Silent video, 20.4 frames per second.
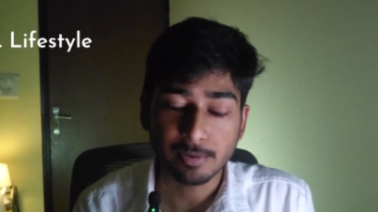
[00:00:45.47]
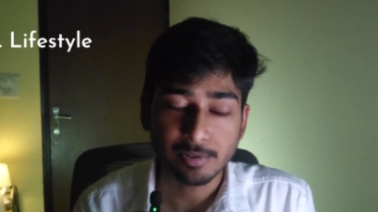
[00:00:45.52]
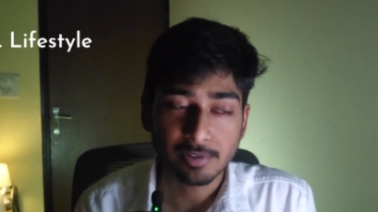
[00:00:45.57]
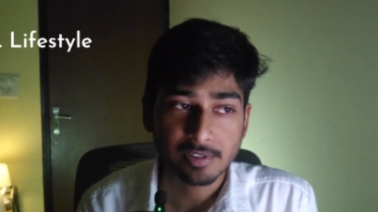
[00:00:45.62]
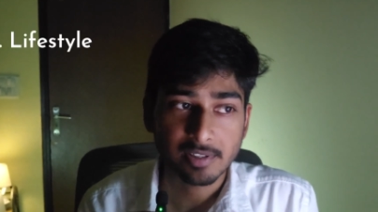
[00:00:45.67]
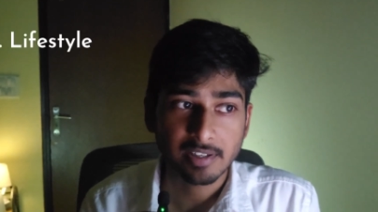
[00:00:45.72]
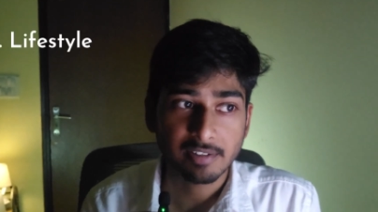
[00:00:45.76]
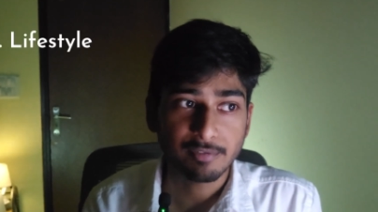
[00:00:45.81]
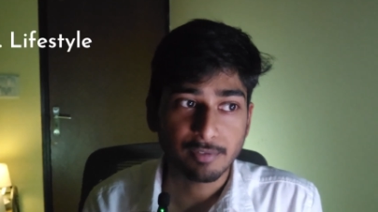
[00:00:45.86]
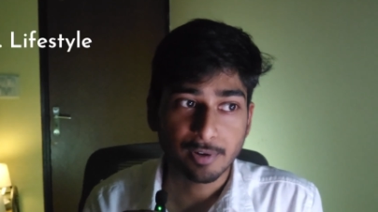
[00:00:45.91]

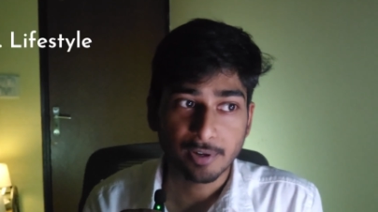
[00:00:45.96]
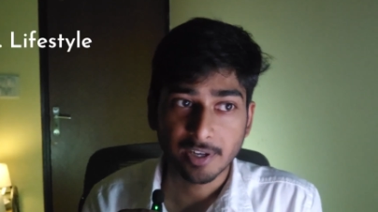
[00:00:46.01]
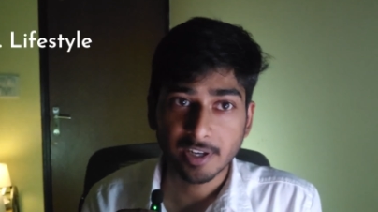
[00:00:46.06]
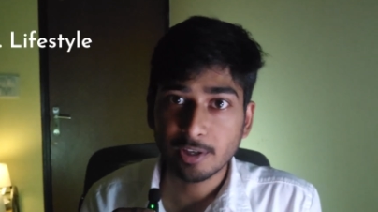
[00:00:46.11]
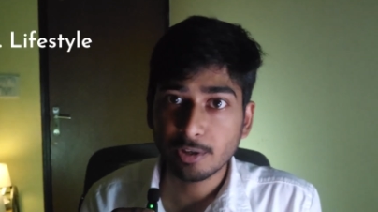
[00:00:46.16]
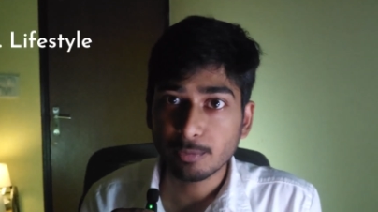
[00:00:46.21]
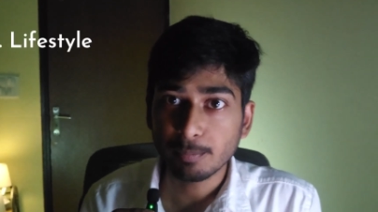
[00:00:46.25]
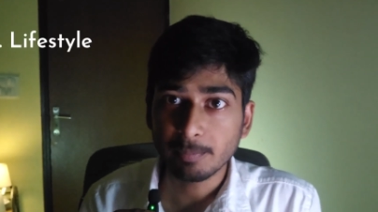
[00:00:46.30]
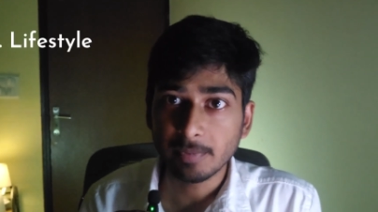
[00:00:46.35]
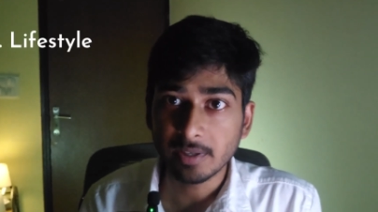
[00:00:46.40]
because I
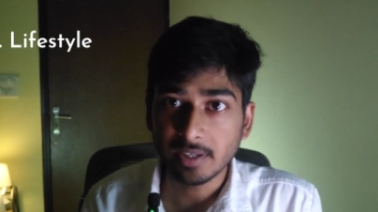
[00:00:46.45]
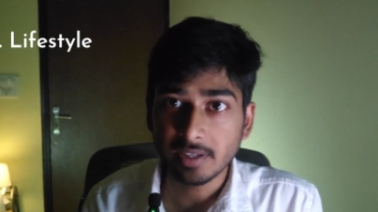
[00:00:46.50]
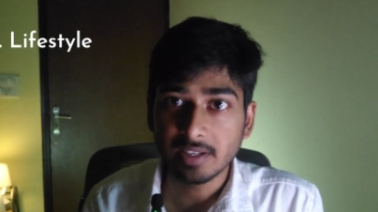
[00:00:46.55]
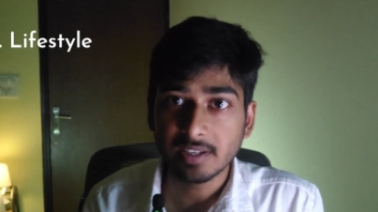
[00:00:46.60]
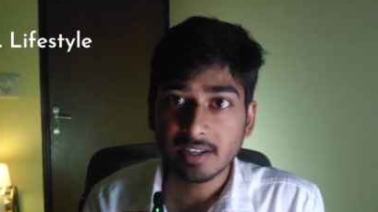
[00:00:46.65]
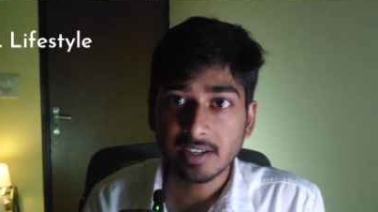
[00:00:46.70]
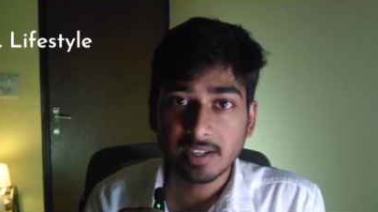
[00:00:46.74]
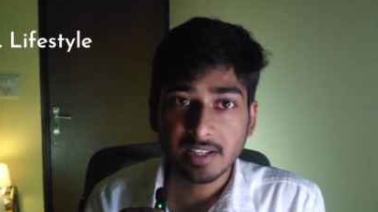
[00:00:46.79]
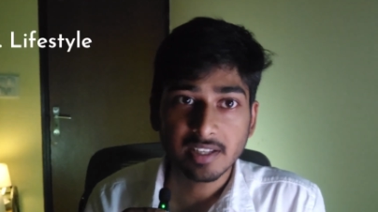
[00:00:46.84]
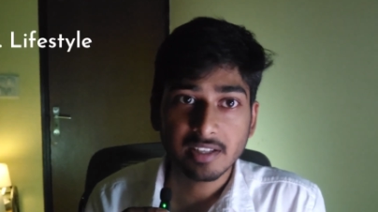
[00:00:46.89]
wanted to be
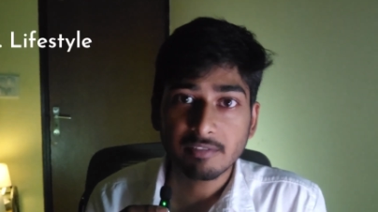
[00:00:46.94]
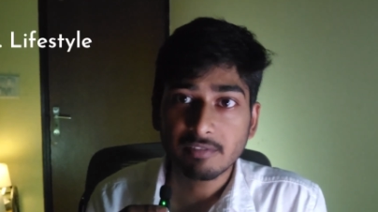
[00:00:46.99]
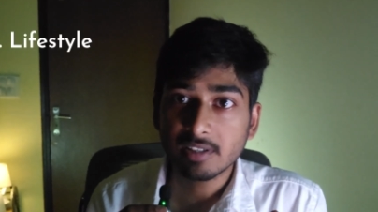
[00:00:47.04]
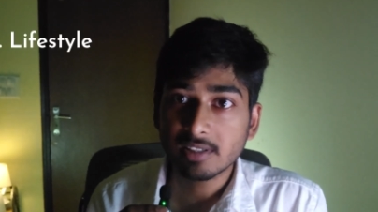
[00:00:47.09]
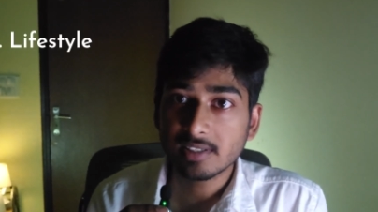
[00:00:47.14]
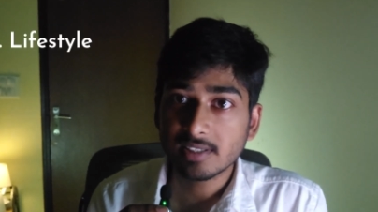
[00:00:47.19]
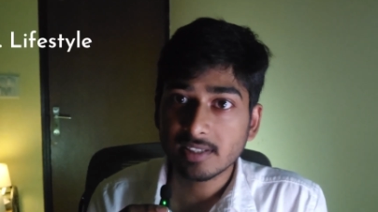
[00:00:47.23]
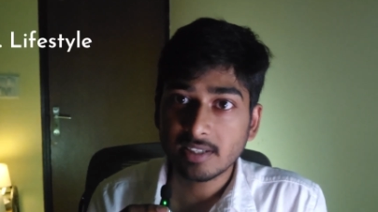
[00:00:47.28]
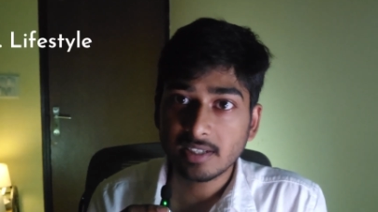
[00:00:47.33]
in a tier one